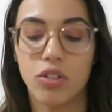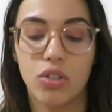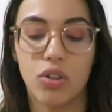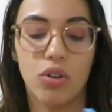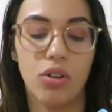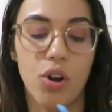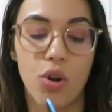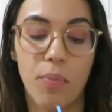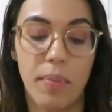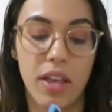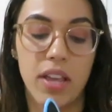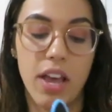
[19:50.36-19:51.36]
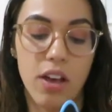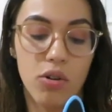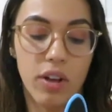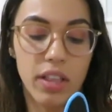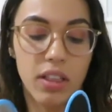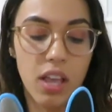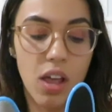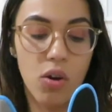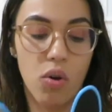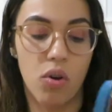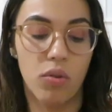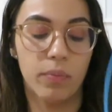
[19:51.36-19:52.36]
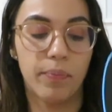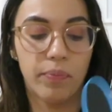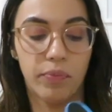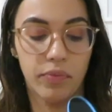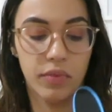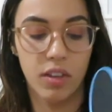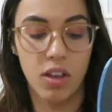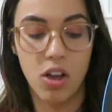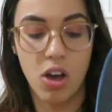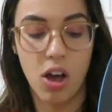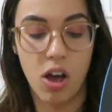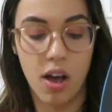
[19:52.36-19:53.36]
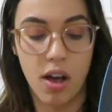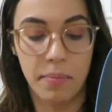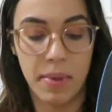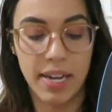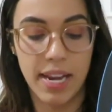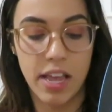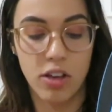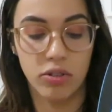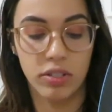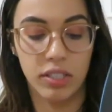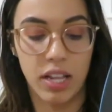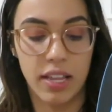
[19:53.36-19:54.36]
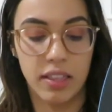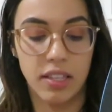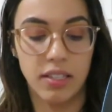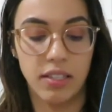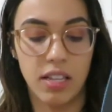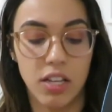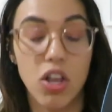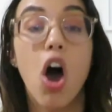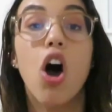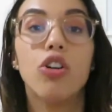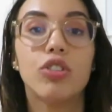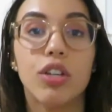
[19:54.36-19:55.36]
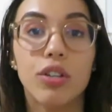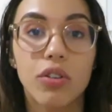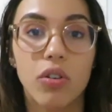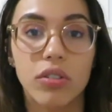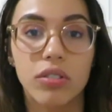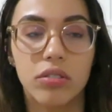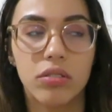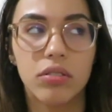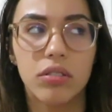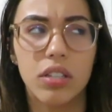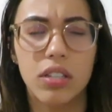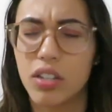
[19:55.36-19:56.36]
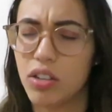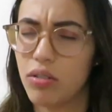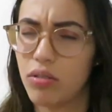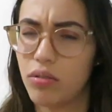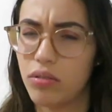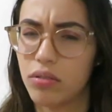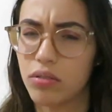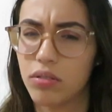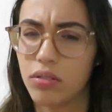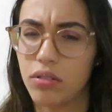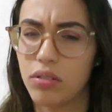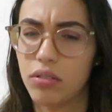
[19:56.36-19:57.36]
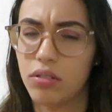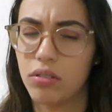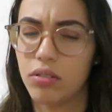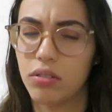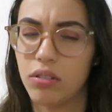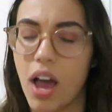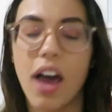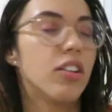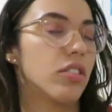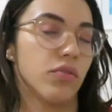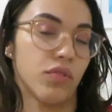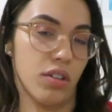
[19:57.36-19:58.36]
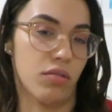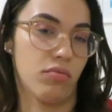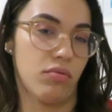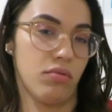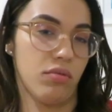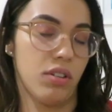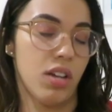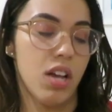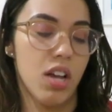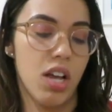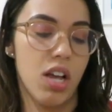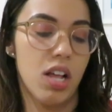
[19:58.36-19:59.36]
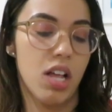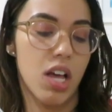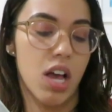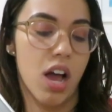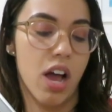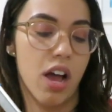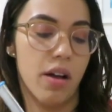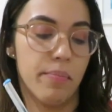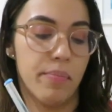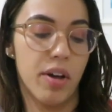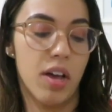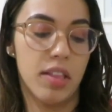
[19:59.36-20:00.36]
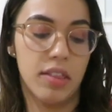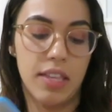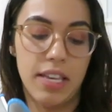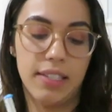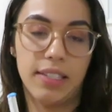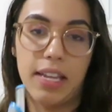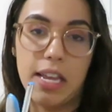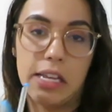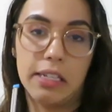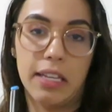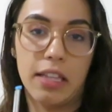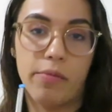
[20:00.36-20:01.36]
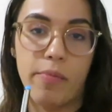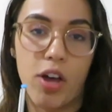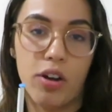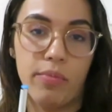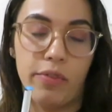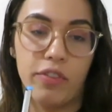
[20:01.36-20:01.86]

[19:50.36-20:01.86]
so los pellejos que tengo on my nails, like this thing. Oh, cuticles. Is it cuticles? I don't even know. Um, but these things at the bottom